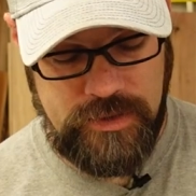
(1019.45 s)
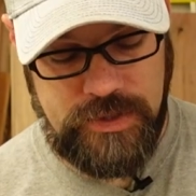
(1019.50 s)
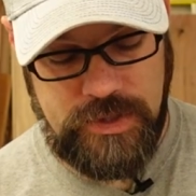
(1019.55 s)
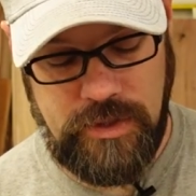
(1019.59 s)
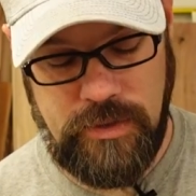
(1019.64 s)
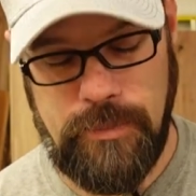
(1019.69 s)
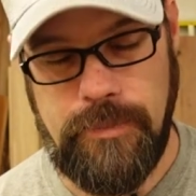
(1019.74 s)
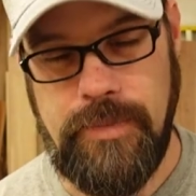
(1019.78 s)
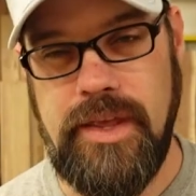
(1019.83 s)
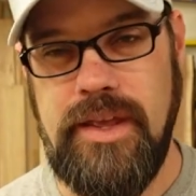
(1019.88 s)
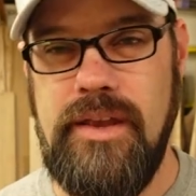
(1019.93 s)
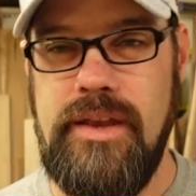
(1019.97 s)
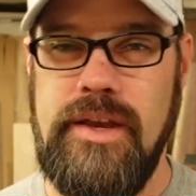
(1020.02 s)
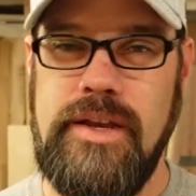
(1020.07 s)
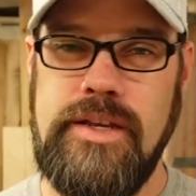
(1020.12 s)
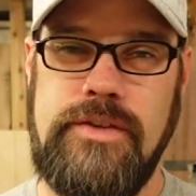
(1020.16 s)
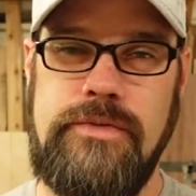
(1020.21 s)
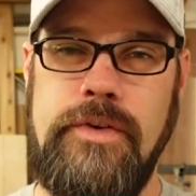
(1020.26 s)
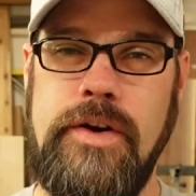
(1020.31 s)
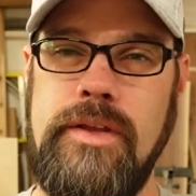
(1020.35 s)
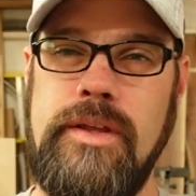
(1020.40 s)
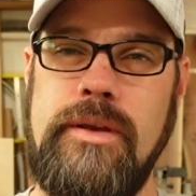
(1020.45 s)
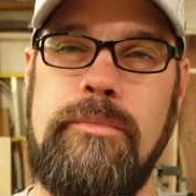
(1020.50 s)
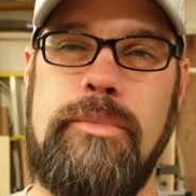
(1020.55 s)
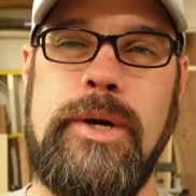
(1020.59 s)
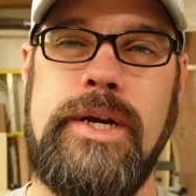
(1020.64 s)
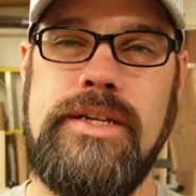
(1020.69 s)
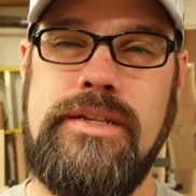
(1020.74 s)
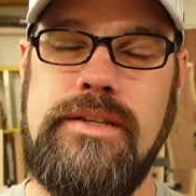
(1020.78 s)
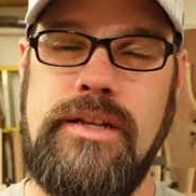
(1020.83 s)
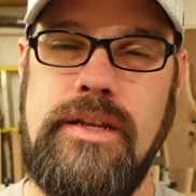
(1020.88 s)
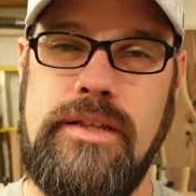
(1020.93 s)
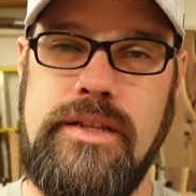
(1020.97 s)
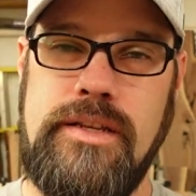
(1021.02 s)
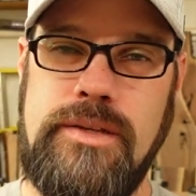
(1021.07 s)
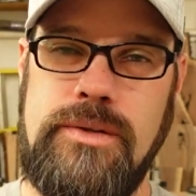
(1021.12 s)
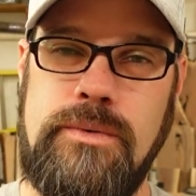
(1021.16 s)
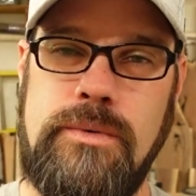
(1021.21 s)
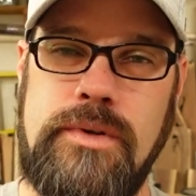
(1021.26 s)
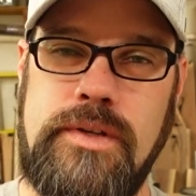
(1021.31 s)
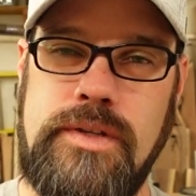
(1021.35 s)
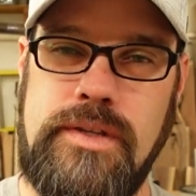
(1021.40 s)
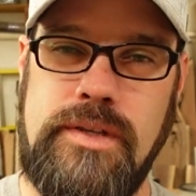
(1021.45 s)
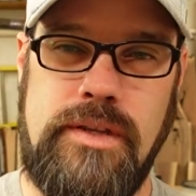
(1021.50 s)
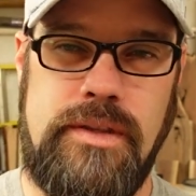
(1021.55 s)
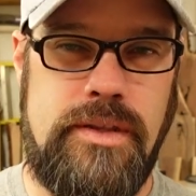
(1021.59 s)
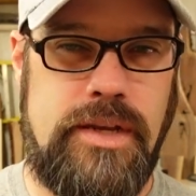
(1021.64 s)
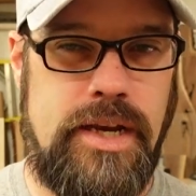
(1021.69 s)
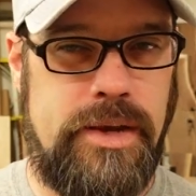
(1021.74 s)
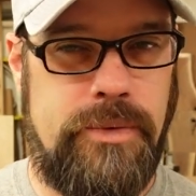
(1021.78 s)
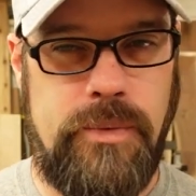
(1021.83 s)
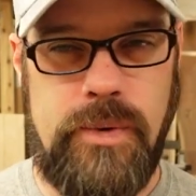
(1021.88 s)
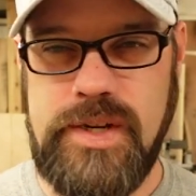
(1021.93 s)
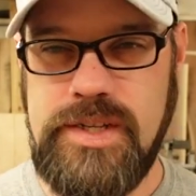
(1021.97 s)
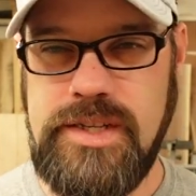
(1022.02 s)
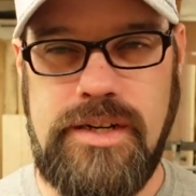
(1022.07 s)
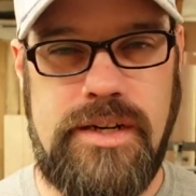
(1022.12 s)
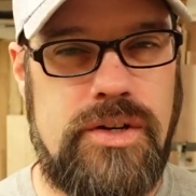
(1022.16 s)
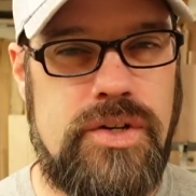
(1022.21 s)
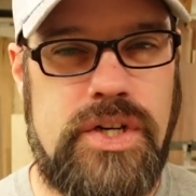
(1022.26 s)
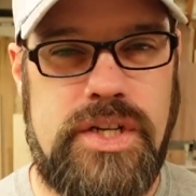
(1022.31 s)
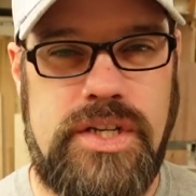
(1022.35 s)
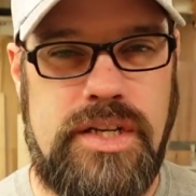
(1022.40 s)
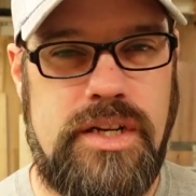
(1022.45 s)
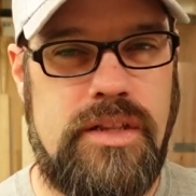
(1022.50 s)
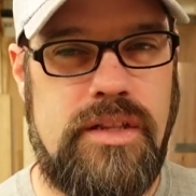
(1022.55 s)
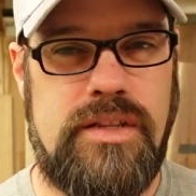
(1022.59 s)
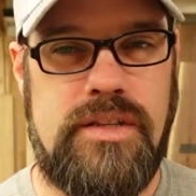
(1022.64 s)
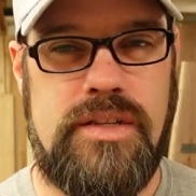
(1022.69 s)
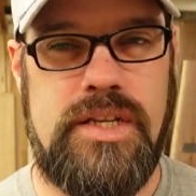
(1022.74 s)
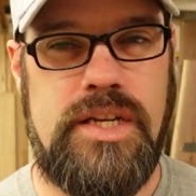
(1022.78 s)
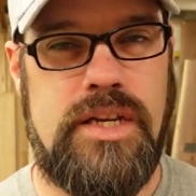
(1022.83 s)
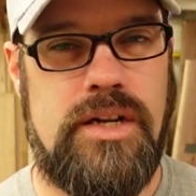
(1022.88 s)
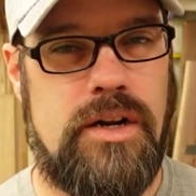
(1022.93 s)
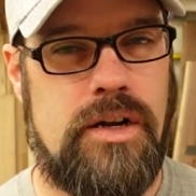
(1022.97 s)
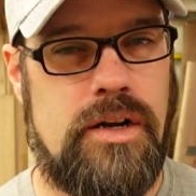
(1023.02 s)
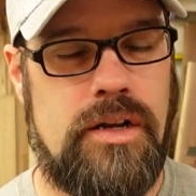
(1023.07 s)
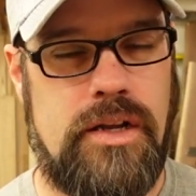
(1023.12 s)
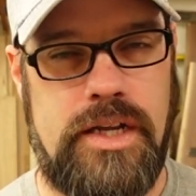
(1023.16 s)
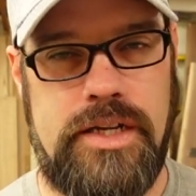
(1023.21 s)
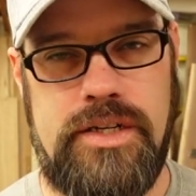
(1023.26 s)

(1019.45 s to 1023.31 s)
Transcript: So I was fairly impressed that this was, I wasn't adjusting the Z at all.